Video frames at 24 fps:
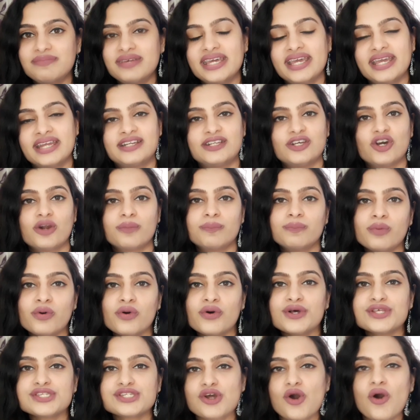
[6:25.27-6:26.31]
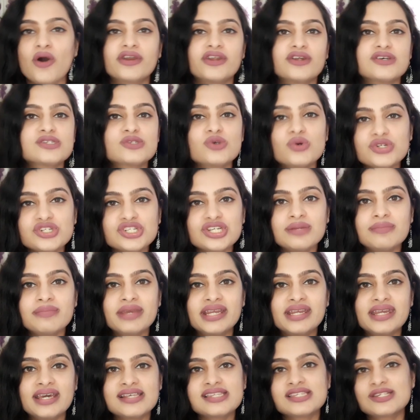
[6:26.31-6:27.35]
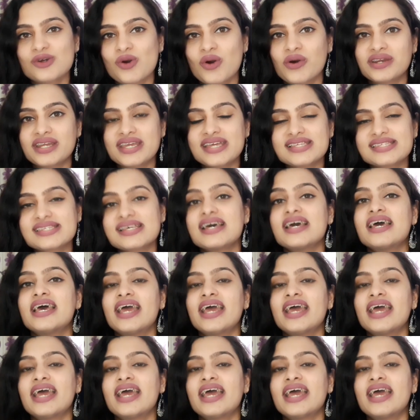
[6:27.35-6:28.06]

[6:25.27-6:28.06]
be it your post or your social media stories,